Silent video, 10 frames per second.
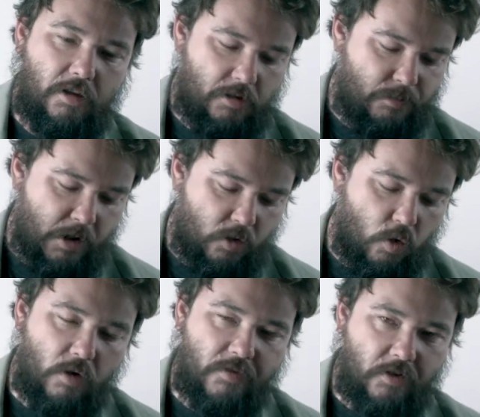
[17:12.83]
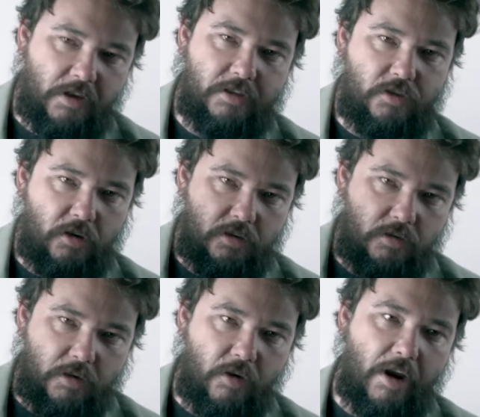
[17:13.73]
but Korvold gets turned into
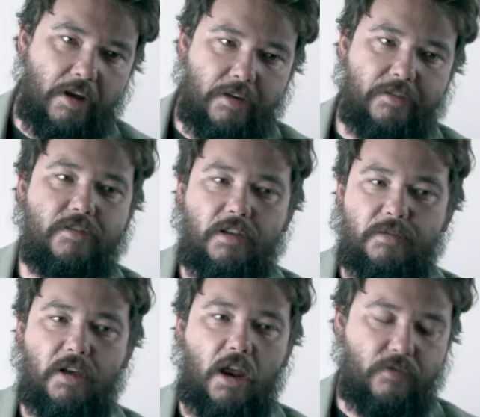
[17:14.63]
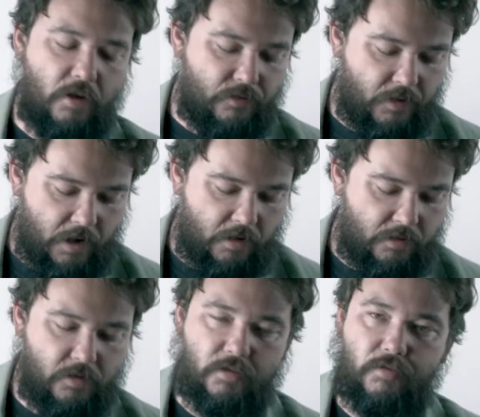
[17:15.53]
a dragon. Seems kind of unfair.
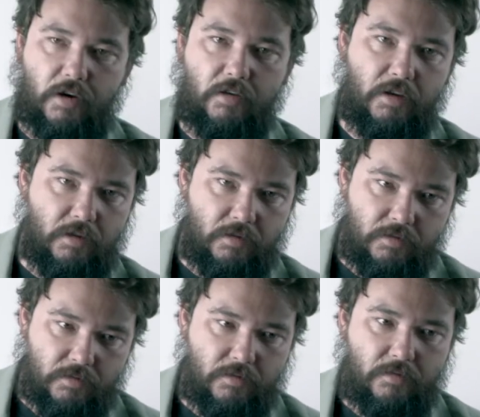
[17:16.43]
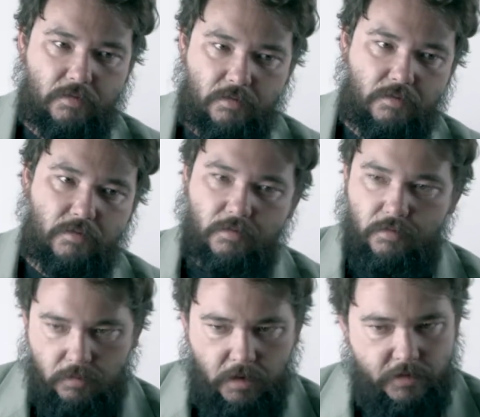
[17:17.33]
Those are very.
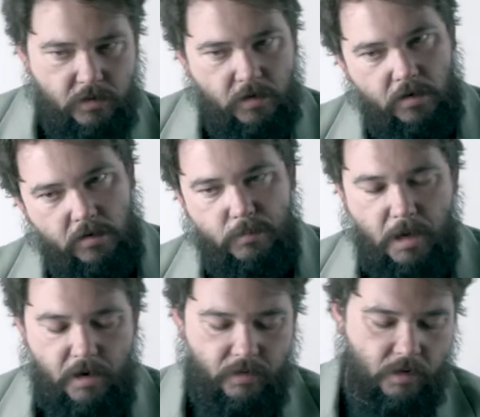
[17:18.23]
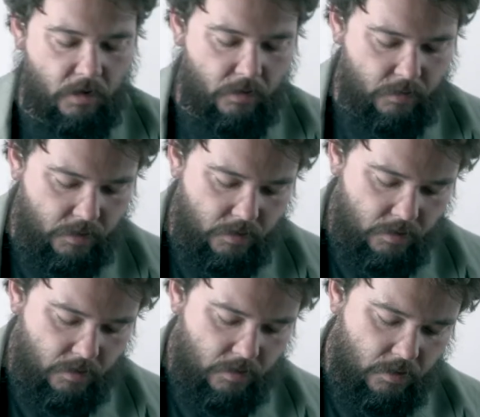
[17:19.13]
One is clearly better than the other one.
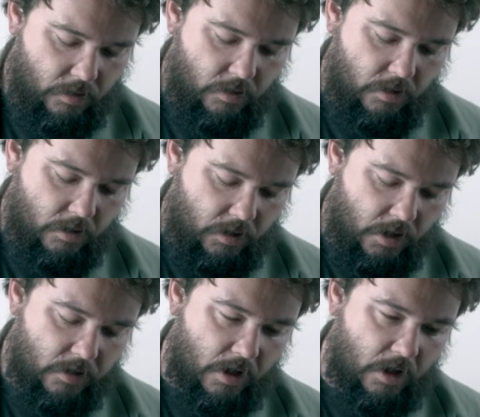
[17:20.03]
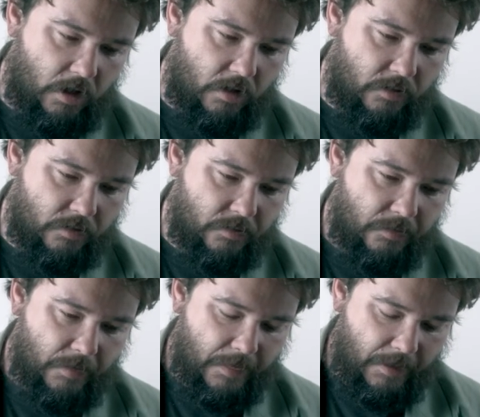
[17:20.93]
And then
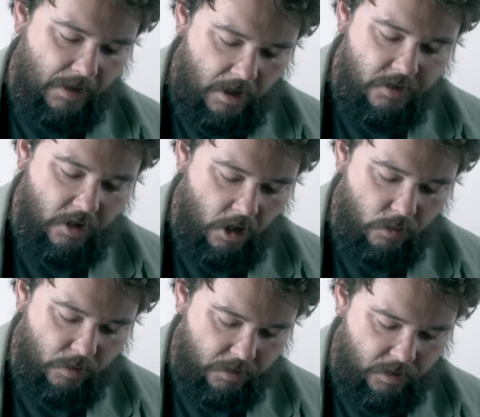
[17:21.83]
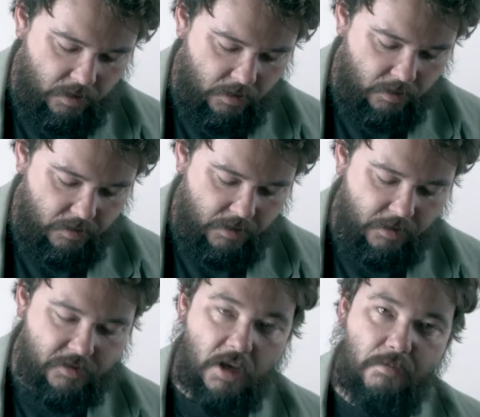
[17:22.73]
in the artwork here, there
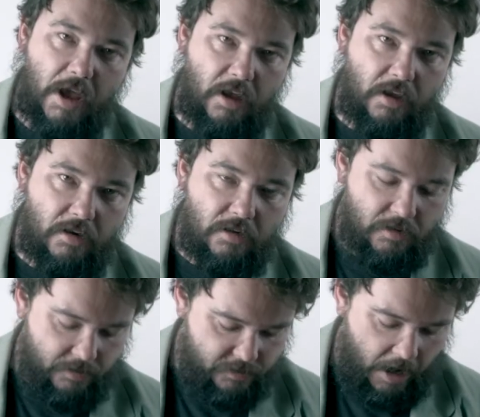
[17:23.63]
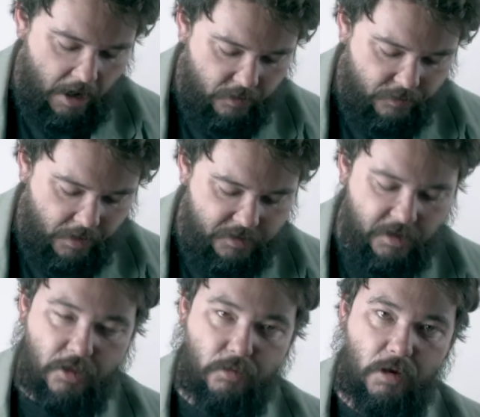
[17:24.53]
is a man sacrificing
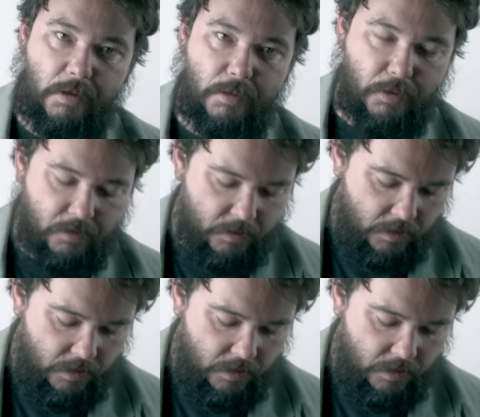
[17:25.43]
three people.